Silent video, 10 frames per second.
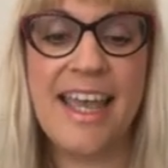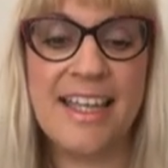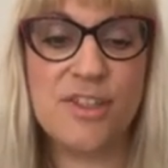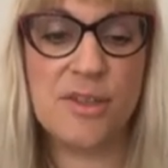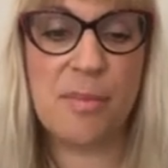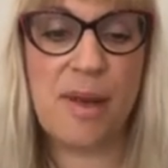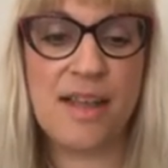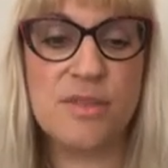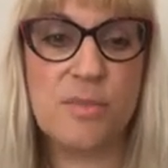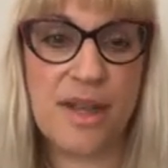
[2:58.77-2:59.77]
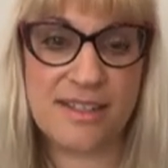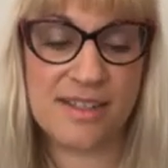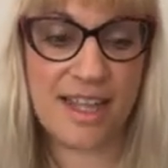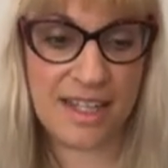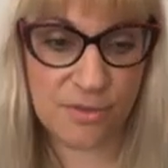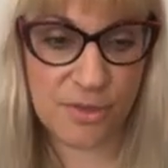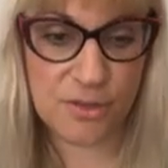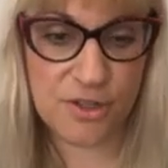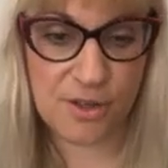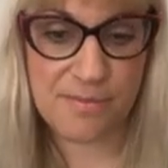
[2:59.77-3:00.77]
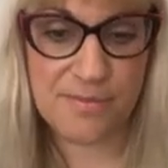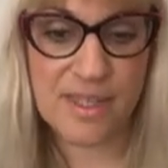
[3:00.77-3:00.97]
into the past, present, and future.